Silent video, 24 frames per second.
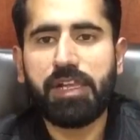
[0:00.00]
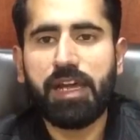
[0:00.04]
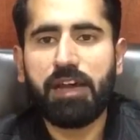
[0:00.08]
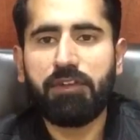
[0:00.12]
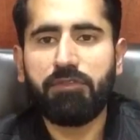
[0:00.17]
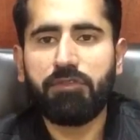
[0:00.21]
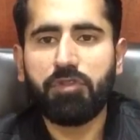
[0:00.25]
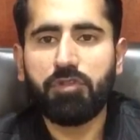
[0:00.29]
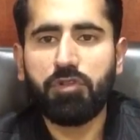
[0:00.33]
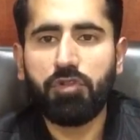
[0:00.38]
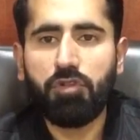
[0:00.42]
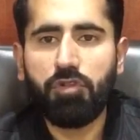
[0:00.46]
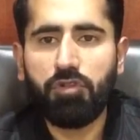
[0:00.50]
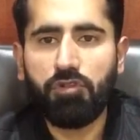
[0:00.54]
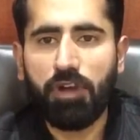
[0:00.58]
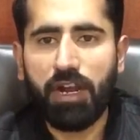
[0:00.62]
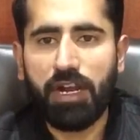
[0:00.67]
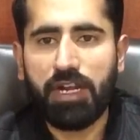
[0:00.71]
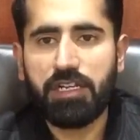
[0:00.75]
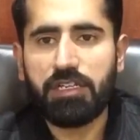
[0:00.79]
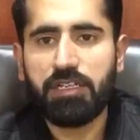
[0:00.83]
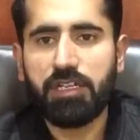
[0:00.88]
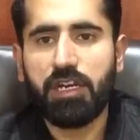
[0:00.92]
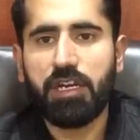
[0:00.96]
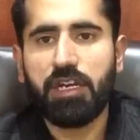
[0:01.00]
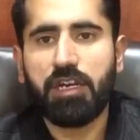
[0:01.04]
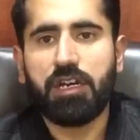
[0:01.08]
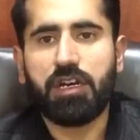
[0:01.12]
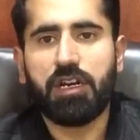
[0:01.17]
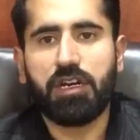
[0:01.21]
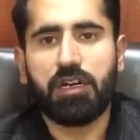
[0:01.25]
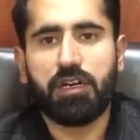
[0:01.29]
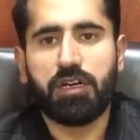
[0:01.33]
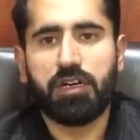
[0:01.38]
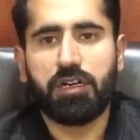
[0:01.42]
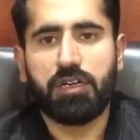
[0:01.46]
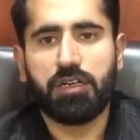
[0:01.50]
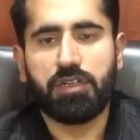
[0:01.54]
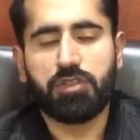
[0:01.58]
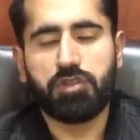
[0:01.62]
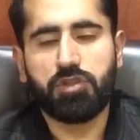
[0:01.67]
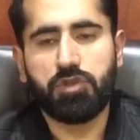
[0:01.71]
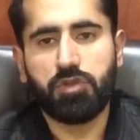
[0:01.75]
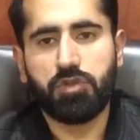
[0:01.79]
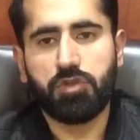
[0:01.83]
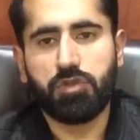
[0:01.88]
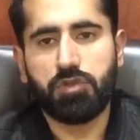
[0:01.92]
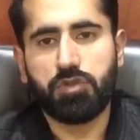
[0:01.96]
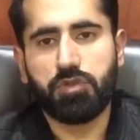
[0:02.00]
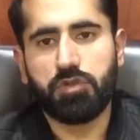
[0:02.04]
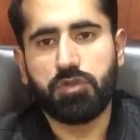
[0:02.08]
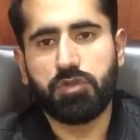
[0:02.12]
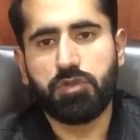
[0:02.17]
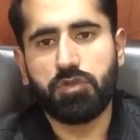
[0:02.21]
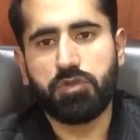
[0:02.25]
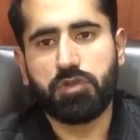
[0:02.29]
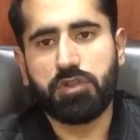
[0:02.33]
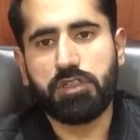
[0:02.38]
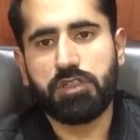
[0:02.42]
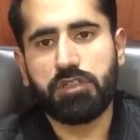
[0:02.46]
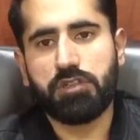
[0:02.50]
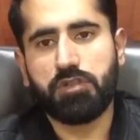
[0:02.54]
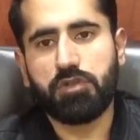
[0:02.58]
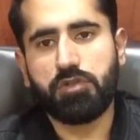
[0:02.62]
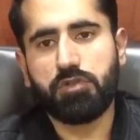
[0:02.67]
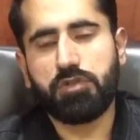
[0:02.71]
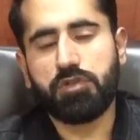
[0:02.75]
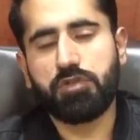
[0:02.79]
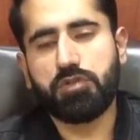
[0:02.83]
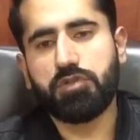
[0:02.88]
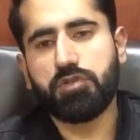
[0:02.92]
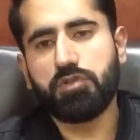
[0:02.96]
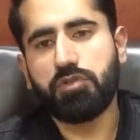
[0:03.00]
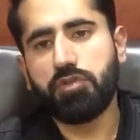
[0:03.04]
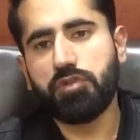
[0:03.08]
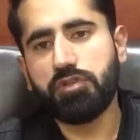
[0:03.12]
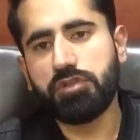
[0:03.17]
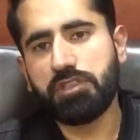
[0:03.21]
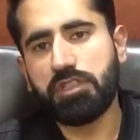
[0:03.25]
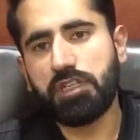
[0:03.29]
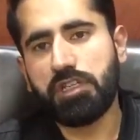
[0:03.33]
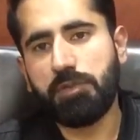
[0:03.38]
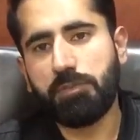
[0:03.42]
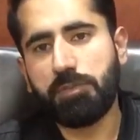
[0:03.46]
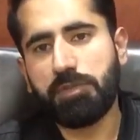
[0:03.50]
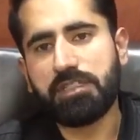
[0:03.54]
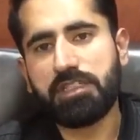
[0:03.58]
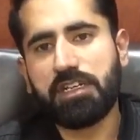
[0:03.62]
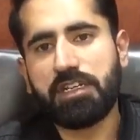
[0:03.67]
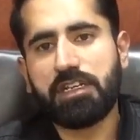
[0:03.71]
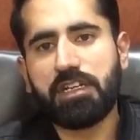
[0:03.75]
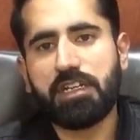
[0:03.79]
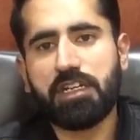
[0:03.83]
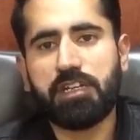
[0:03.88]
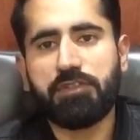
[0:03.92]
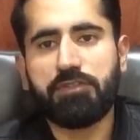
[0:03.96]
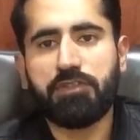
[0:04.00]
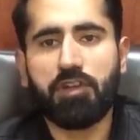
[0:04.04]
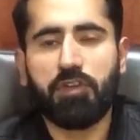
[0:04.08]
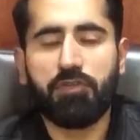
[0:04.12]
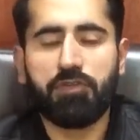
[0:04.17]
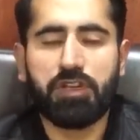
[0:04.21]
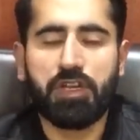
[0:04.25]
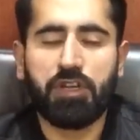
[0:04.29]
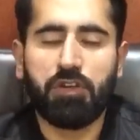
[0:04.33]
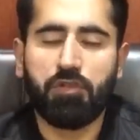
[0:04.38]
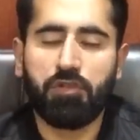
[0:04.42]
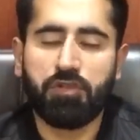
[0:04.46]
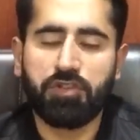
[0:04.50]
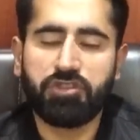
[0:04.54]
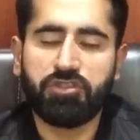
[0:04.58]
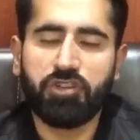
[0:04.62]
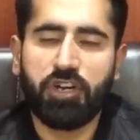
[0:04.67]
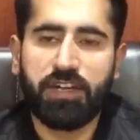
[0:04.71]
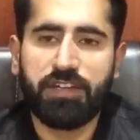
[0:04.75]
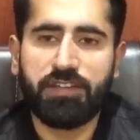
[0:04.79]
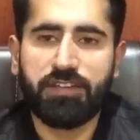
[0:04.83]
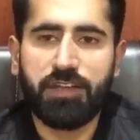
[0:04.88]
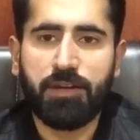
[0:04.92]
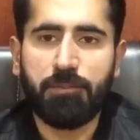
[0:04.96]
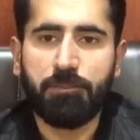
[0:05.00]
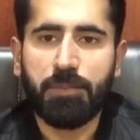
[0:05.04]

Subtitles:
have no right to choose the representatives of their own choice.